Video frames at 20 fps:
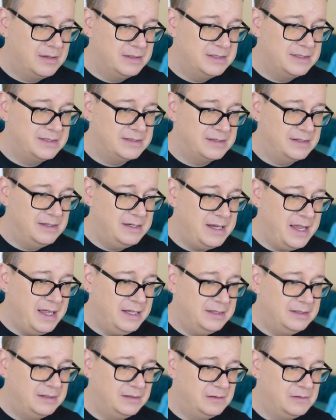
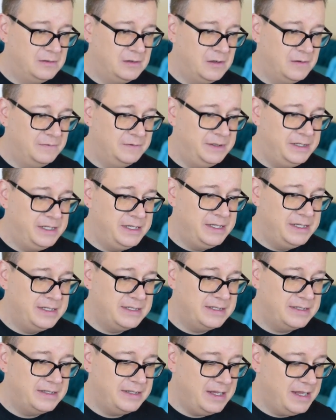select all of
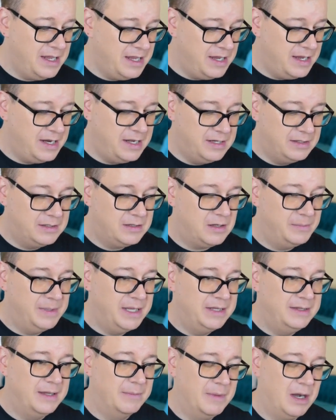these and
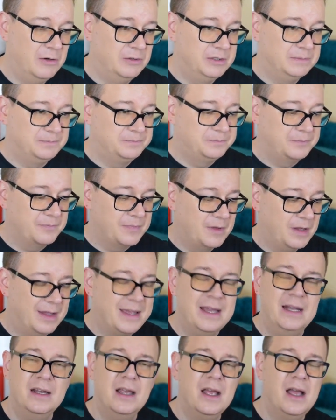comment them out.
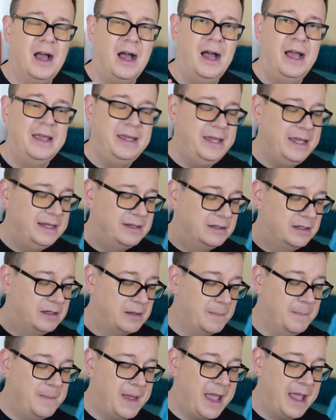Again, I hit
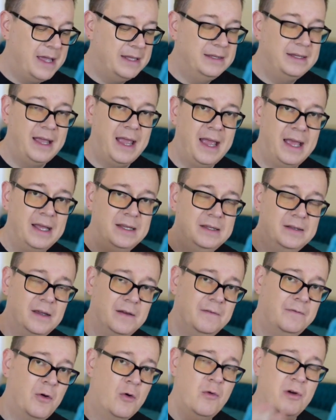command and
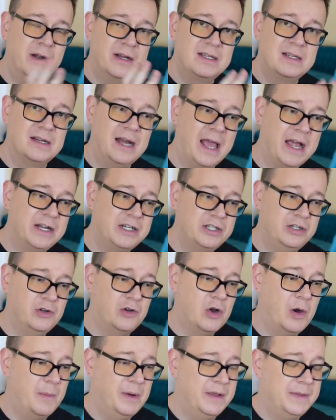forward slash to
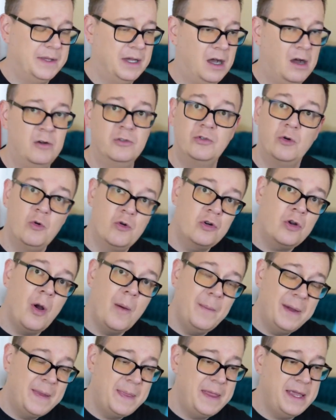comment out or
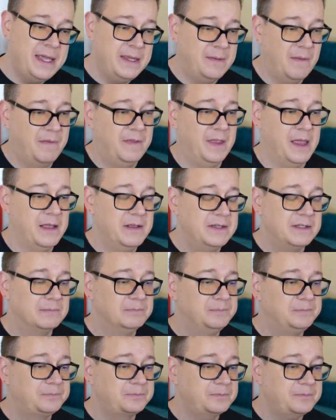comment in things.
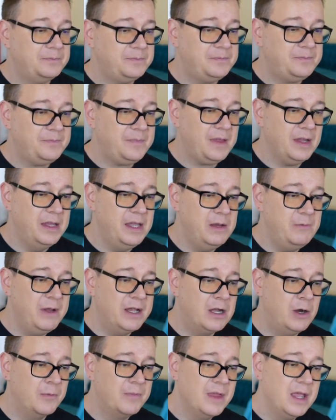Here we
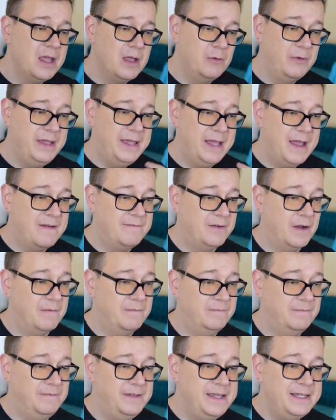go. We have a
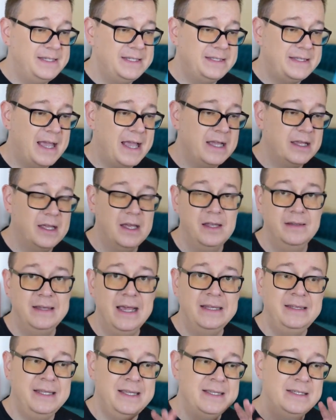VStack
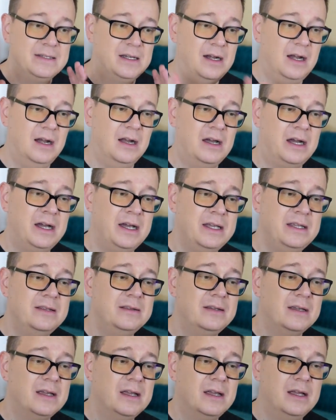that is
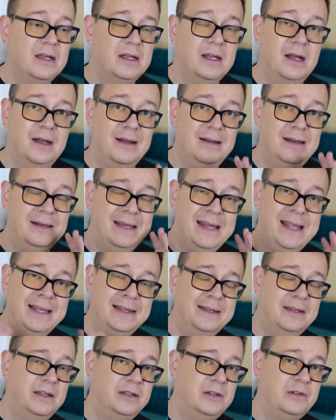aligned
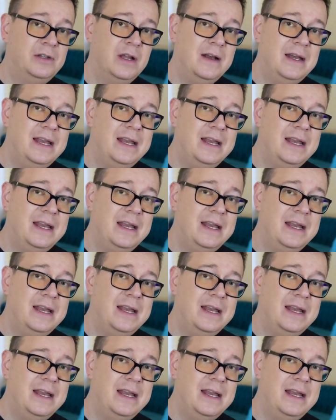lead to the